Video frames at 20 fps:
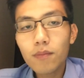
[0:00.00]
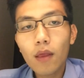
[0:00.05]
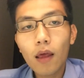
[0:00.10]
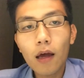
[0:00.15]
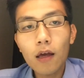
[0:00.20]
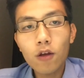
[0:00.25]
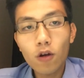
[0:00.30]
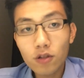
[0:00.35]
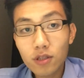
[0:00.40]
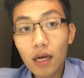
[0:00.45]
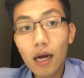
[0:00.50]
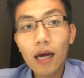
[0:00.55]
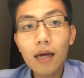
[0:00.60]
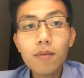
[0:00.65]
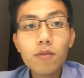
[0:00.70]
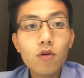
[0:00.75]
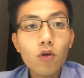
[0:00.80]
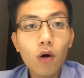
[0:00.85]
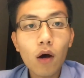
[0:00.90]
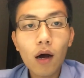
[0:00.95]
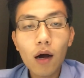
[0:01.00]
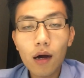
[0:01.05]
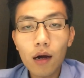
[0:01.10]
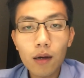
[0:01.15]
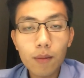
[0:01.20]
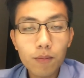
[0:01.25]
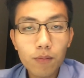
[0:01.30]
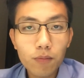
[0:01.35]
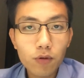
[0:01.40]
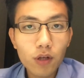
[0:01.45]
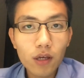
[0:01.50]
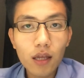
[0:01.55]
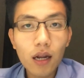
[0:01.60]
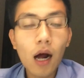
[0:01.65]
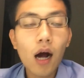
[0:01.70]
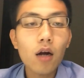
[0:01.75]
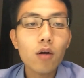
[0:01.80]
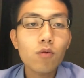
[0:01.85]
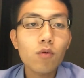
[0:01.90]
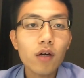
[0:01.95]
your time. You're putting in
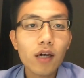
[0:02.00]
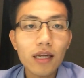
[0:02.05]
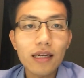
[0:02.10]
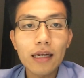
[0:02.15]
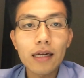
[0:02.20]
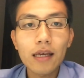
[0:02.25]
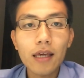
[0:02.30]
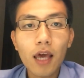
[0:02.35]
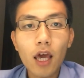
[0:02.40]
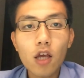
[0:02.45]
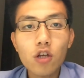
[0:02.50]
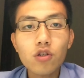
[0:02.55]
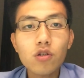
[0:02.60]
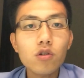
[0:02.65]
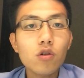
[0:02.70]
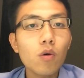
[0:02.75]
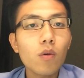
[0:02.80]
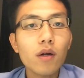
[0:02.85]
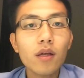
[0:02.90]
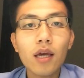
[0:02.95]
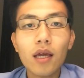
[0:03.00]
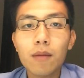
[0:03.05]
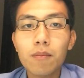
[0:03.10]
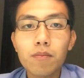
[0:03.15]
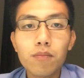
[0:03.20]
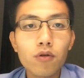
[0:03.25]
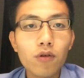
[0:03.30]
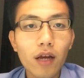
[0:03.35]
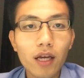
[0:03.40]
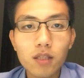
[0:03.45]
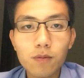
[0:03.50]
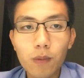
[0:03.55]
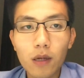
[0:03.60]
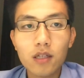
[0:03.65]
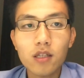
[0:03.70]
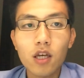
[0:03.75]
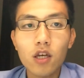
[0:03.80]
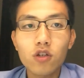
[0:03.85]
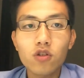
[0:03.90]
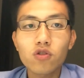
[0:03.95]
hard work and dedication. No one can put
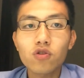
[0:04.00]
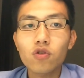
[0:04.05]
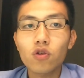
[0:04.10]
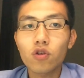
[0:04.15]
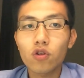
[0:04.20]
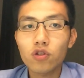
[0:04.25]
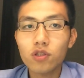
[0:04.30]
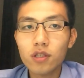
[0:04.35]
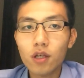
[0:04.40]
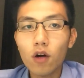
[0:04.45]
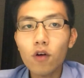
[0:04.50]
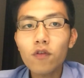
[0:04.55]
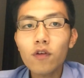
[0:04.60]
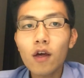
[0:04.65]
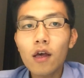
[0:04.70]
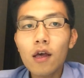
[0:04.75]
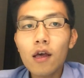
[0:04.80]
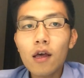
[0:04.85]
expectations on yourself,